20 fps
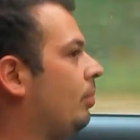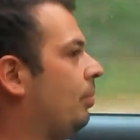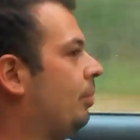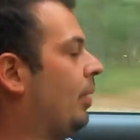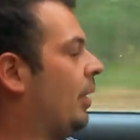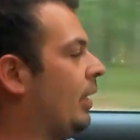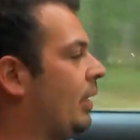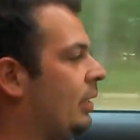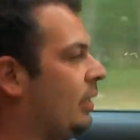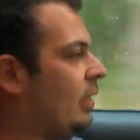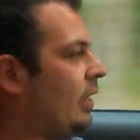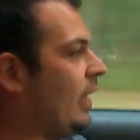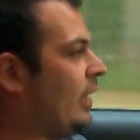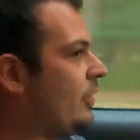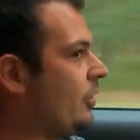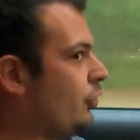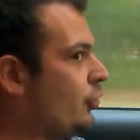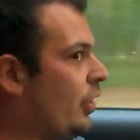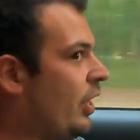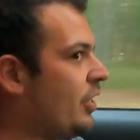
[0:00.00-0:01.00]
But it's
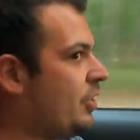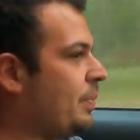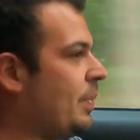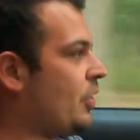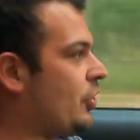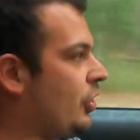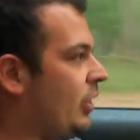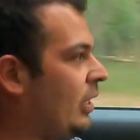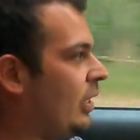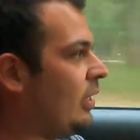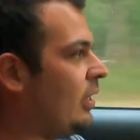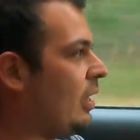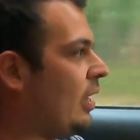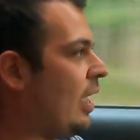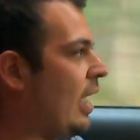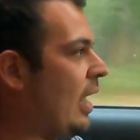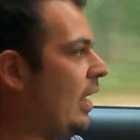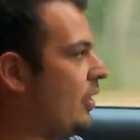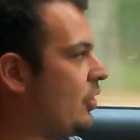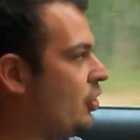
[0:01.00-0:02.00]
a transmission
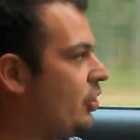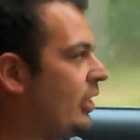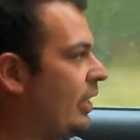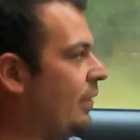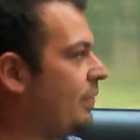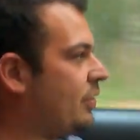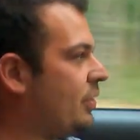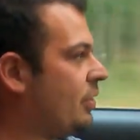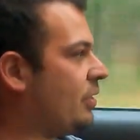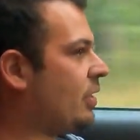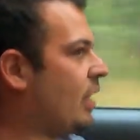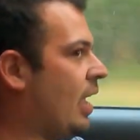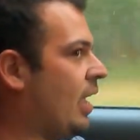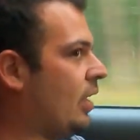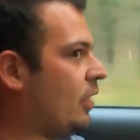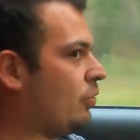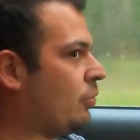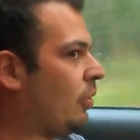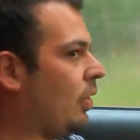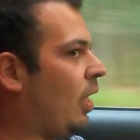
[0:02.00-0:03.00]
and it shifts and
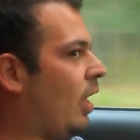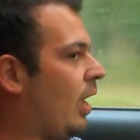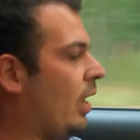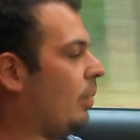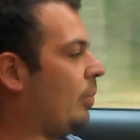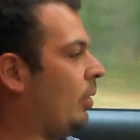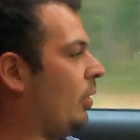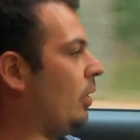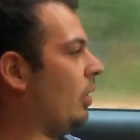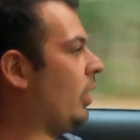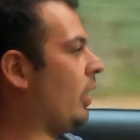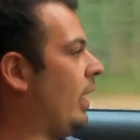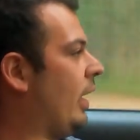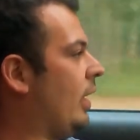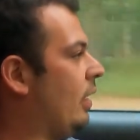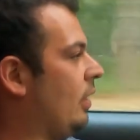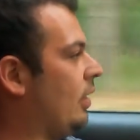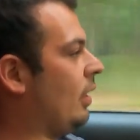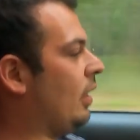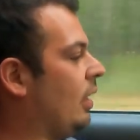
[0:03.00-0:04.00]
it's reliable,
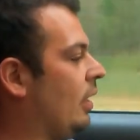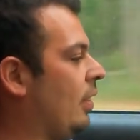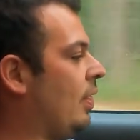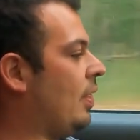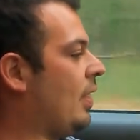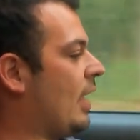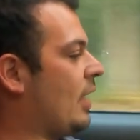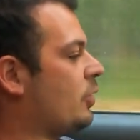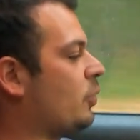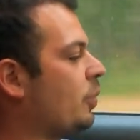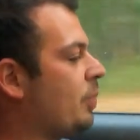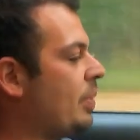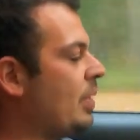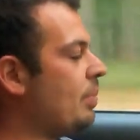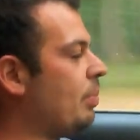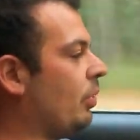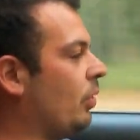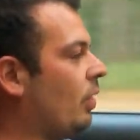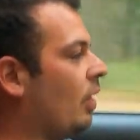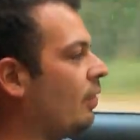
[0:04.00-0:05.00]
and that's what
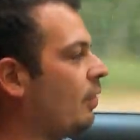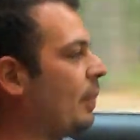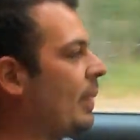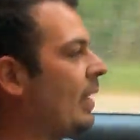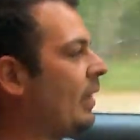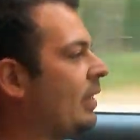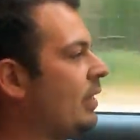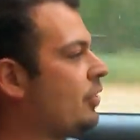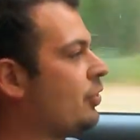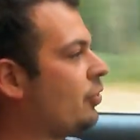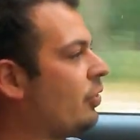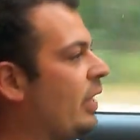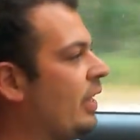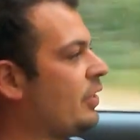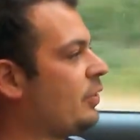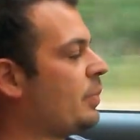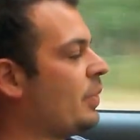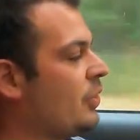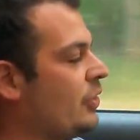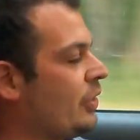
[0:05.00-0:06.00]
people love about these
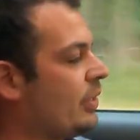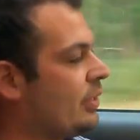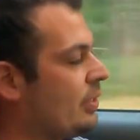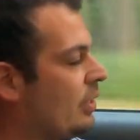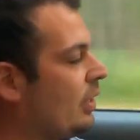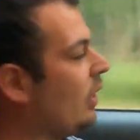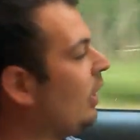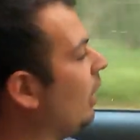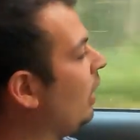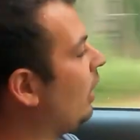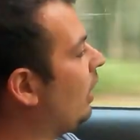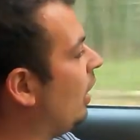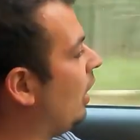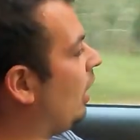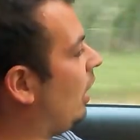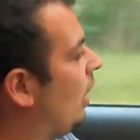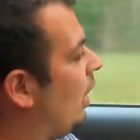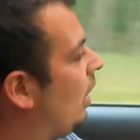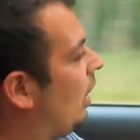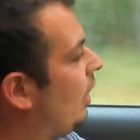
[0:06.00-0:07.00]
transmissions.
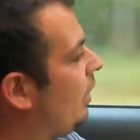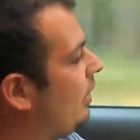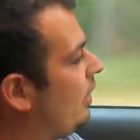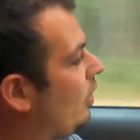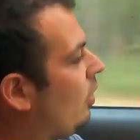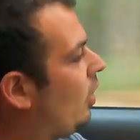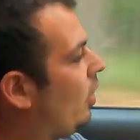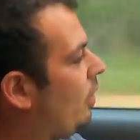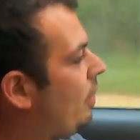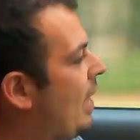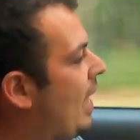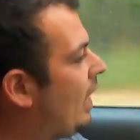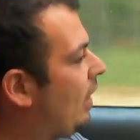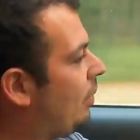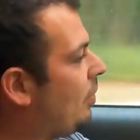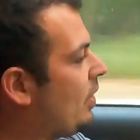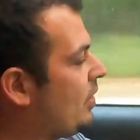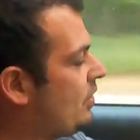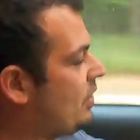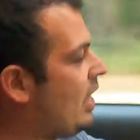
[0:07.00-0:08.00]
The automatic
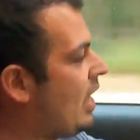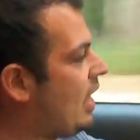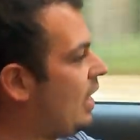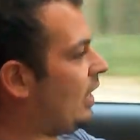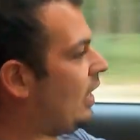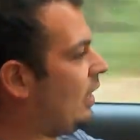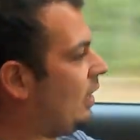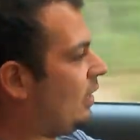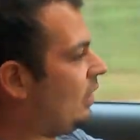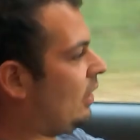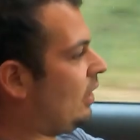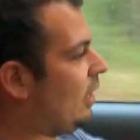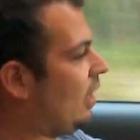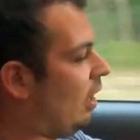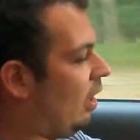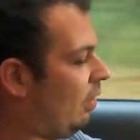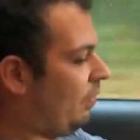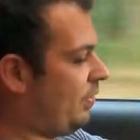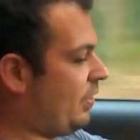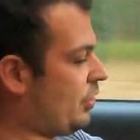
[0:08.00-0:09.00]
Mustang
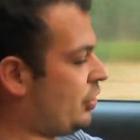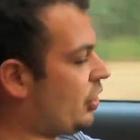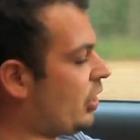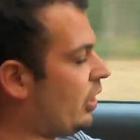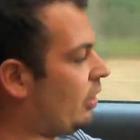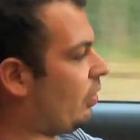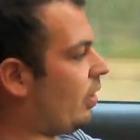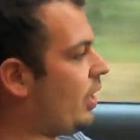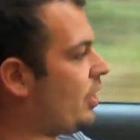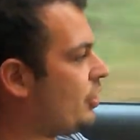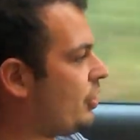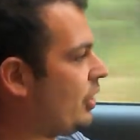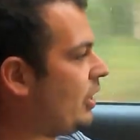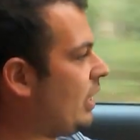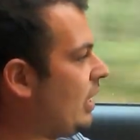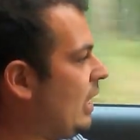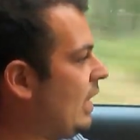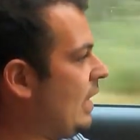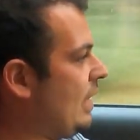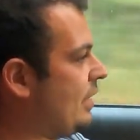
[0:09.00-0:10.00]
of this
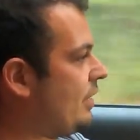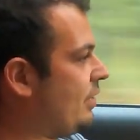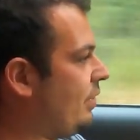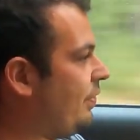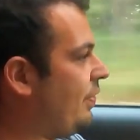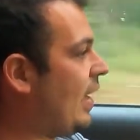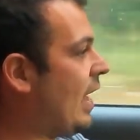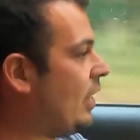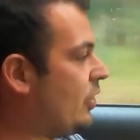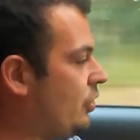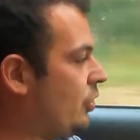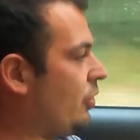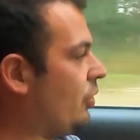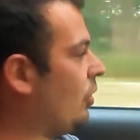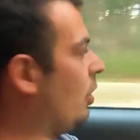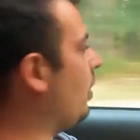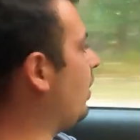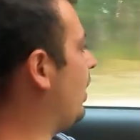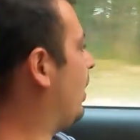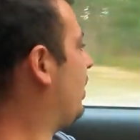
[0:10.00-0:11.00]
generation is faster
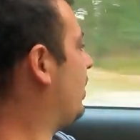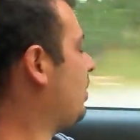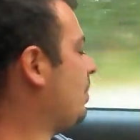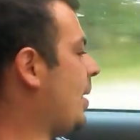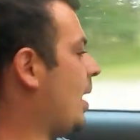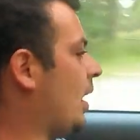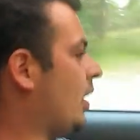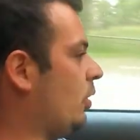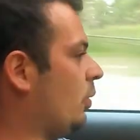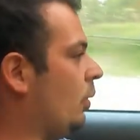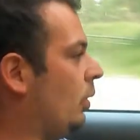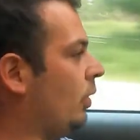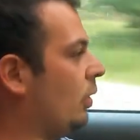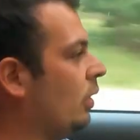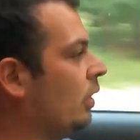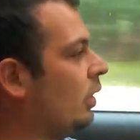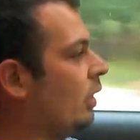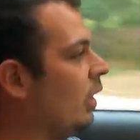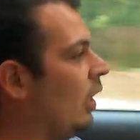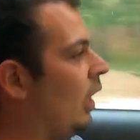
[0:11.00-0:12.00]
than the manual
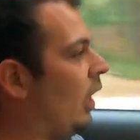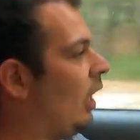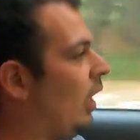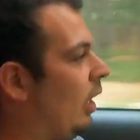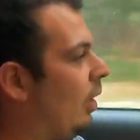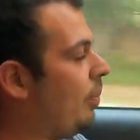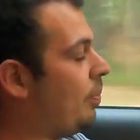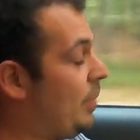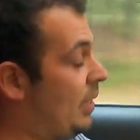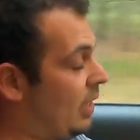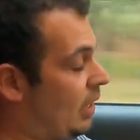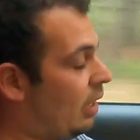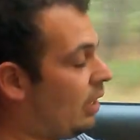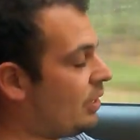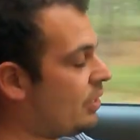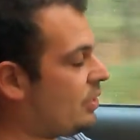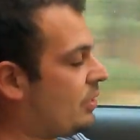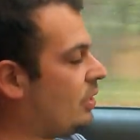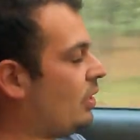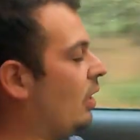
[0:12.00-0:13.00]

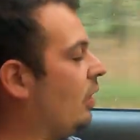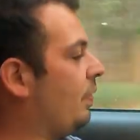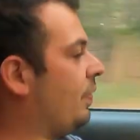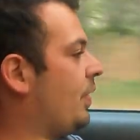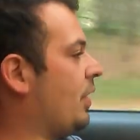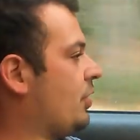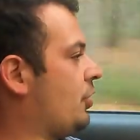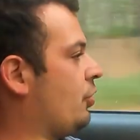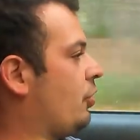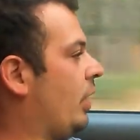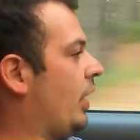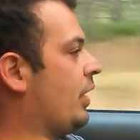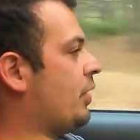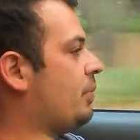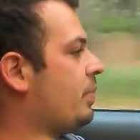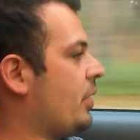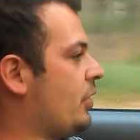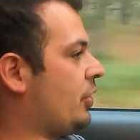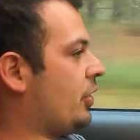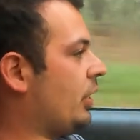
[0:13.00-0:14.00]
because of this
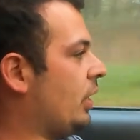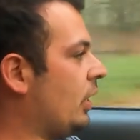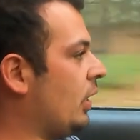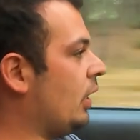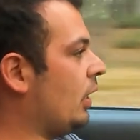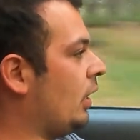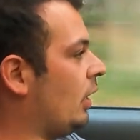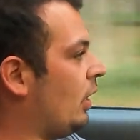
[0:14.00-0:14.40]
transmission.